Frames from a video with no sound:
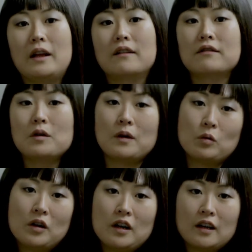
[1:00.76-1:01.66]
like viewing
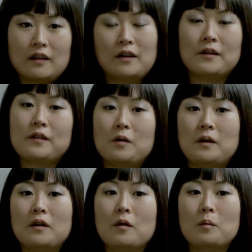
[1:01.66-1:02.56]
work and also,
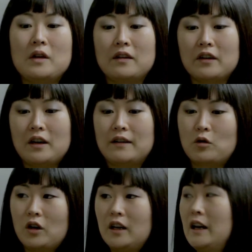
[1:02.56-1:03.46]
you know, being the kind of
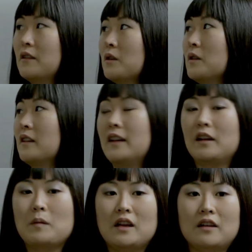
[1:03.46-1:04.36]
organizers and
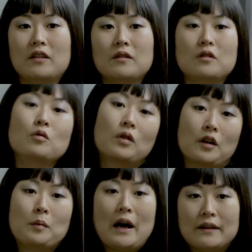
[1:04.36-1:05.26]
like making new
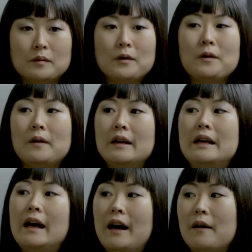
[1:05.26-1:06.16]
work possible
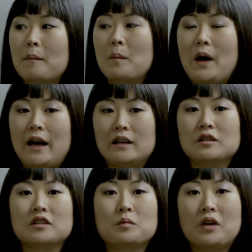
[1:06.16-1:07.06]
um, by
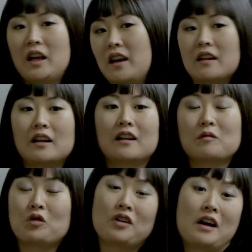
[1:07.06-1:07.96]
just putting it in a kind
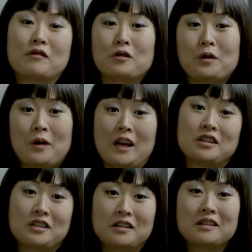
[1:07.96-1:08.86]
of more novel
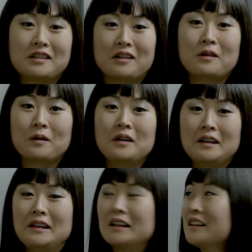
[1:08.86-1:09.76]
location. So
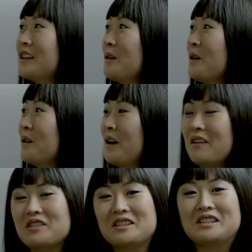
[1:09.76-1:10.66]
that's how we
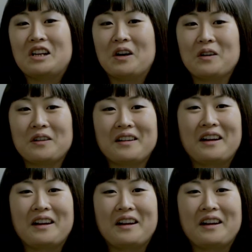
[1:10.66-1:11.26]
arrived at Stairs.